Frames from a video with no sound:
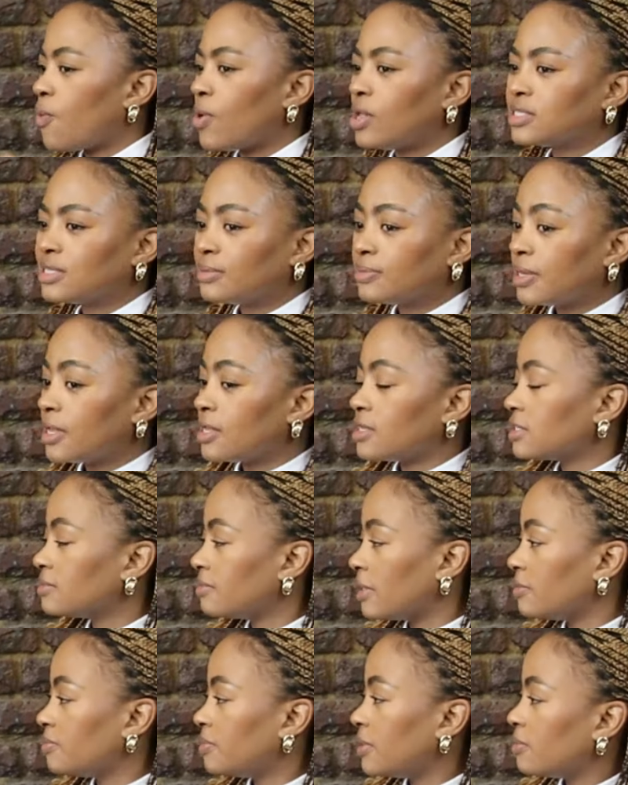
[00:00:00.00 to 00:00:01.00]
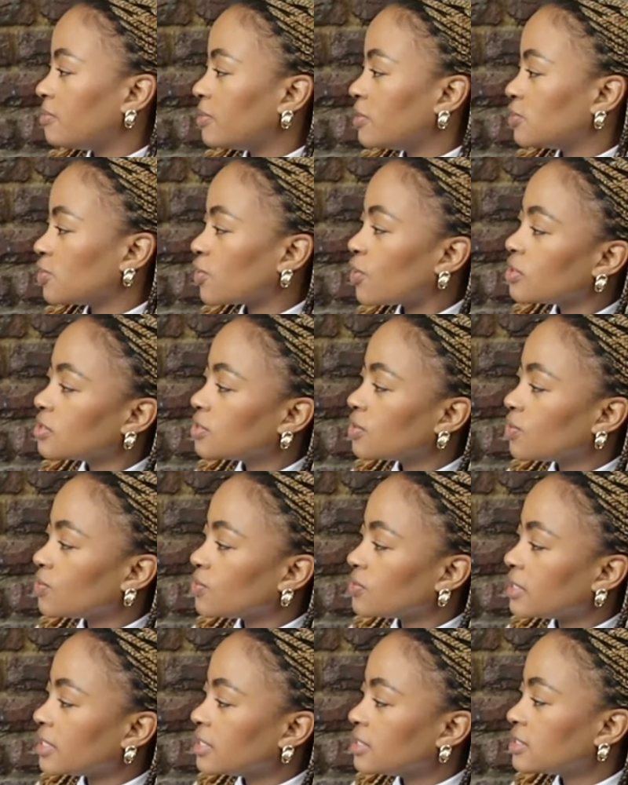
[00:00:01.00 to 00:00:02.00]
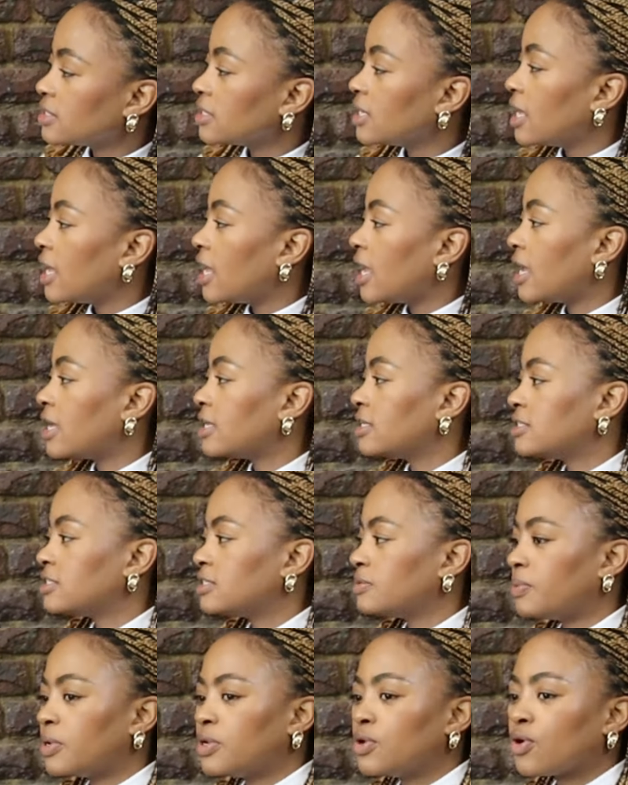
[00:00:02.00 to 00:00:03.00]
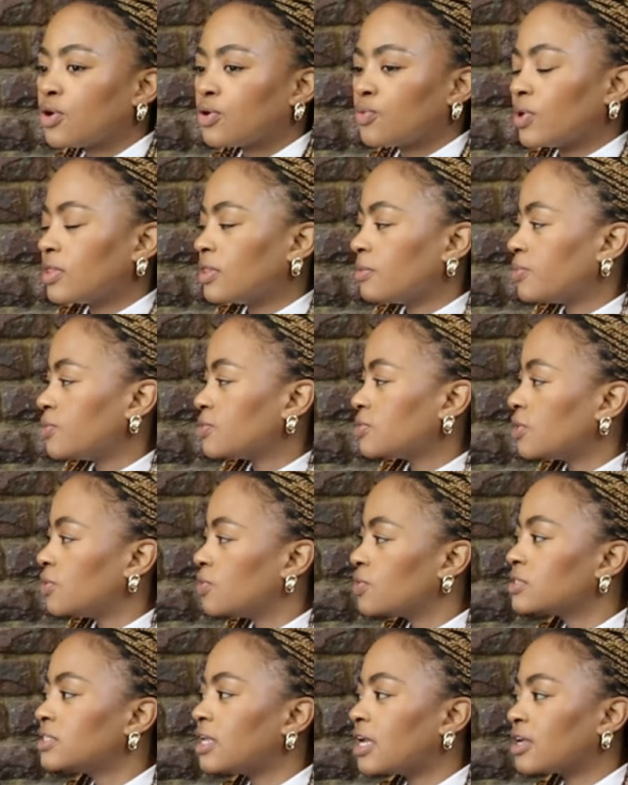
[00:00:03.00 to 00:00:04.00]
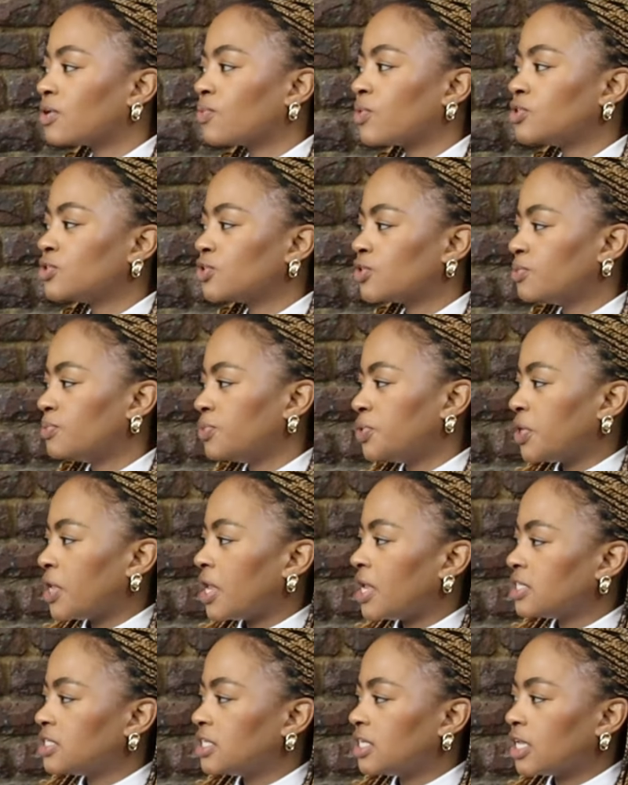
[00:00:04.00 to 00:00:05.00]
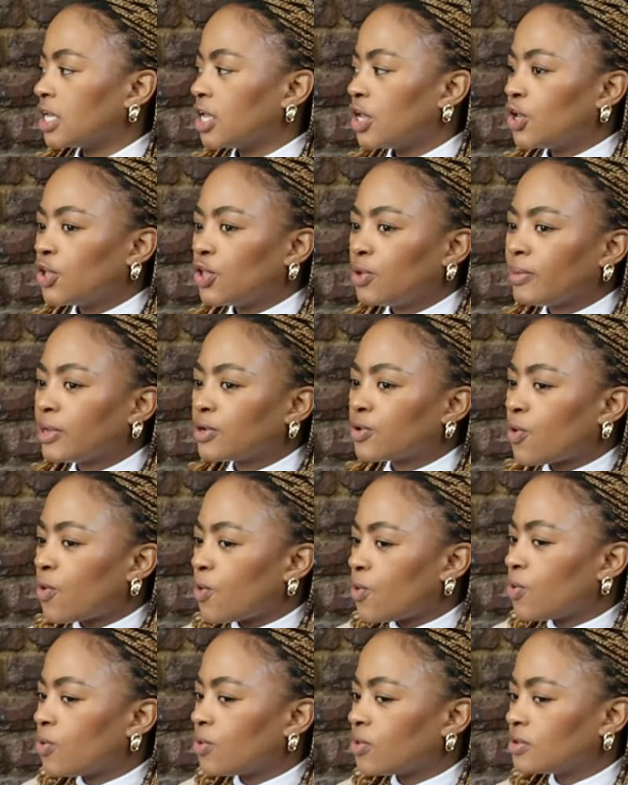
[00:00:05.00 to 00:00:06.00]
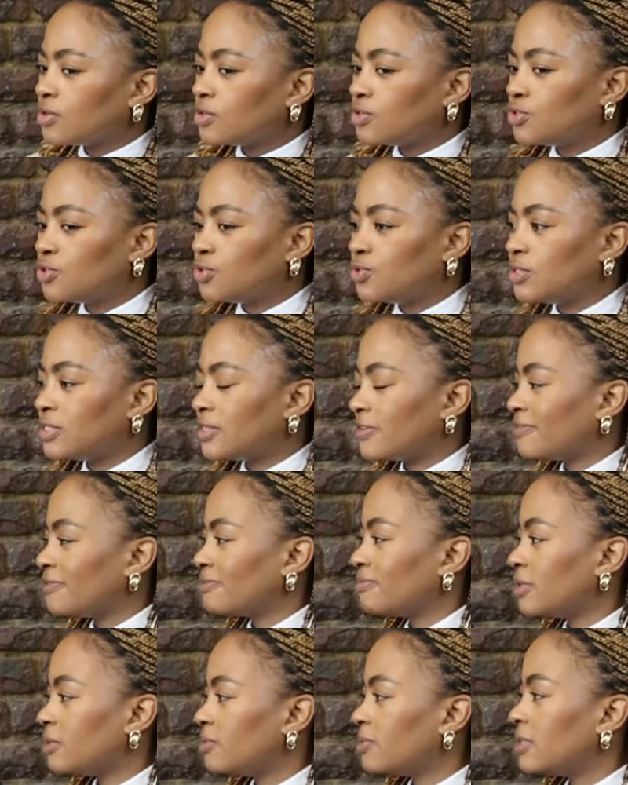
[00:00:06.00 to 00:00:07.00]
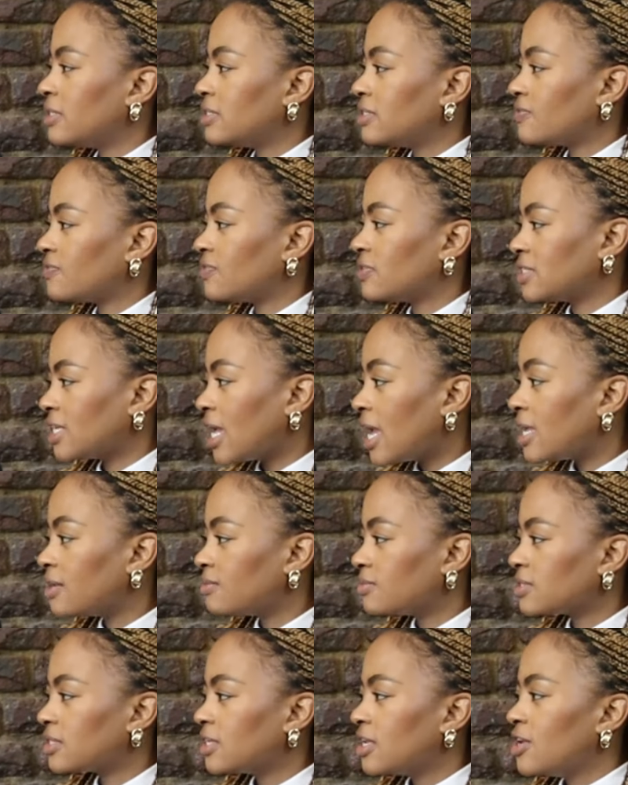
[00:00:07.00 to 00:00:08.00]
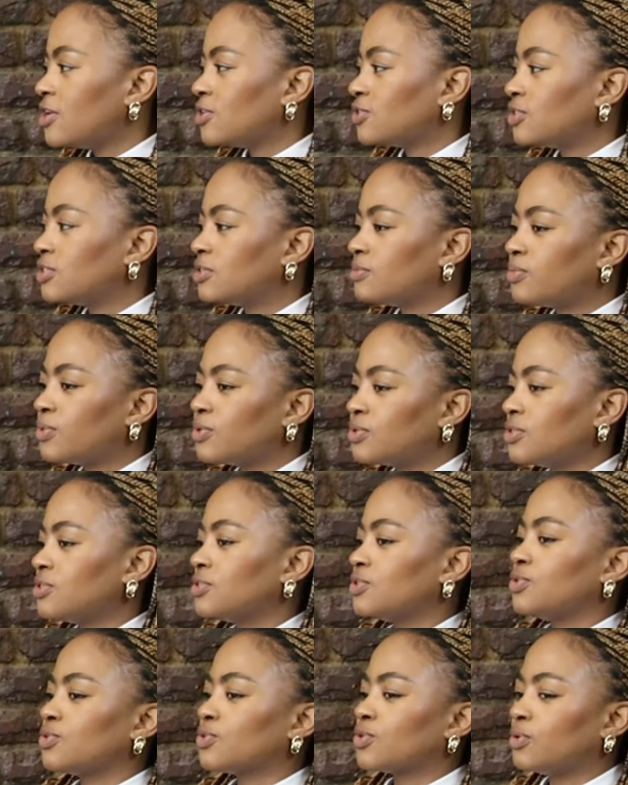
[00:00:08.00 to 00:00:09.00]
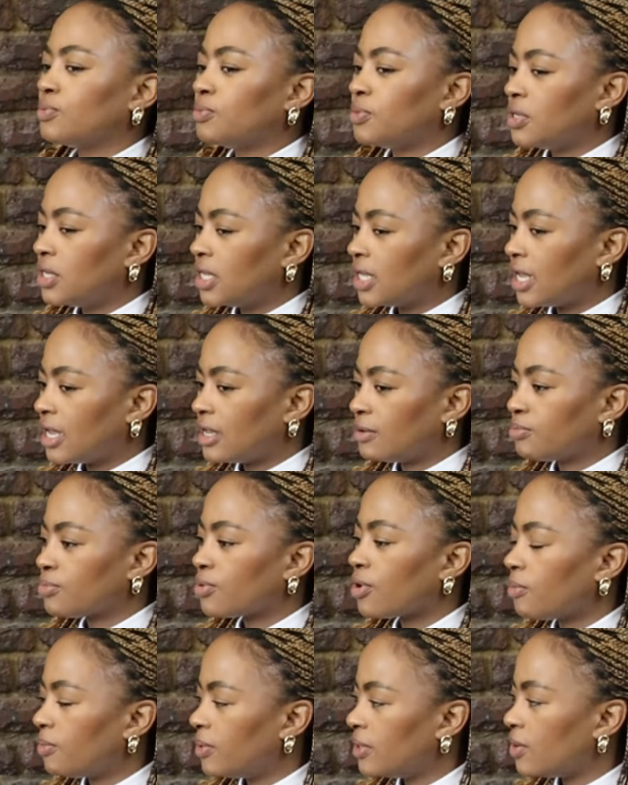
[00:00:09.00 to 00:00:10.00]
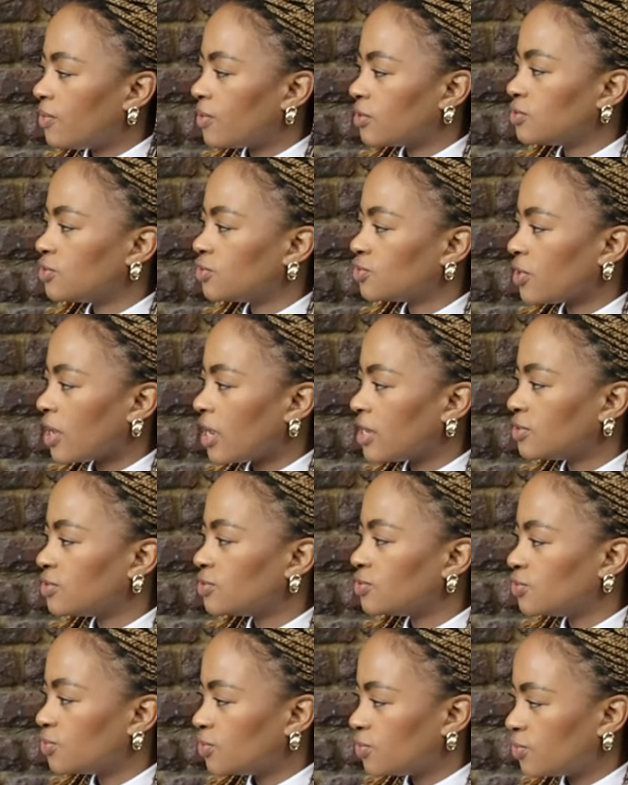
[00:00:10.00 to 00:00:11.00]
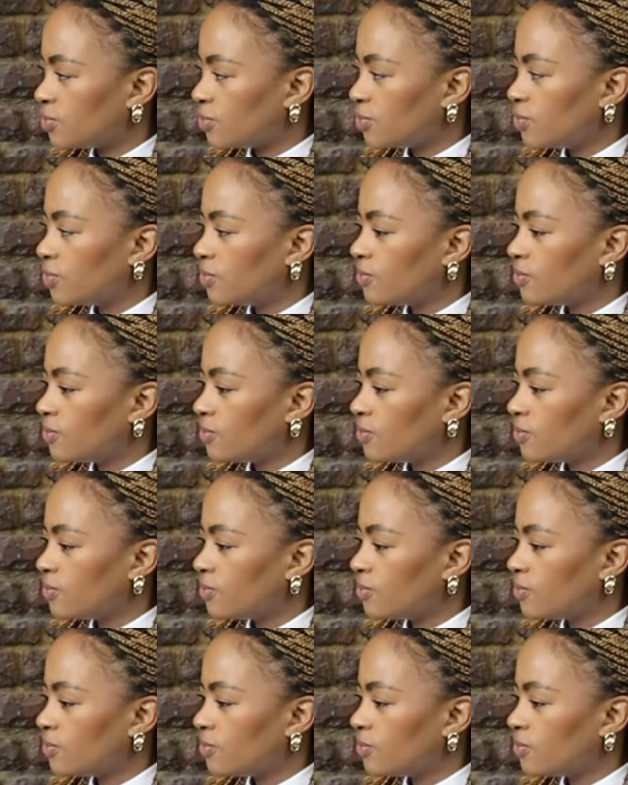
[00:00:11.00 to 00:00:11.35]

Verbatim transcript: while someone else might be a Pentecostal audience. Sure. And depending on what the poster looks like and what you're communicating, you might call two different people at sure, different times. Sure. So it's important to communicate properly what you're trying to do.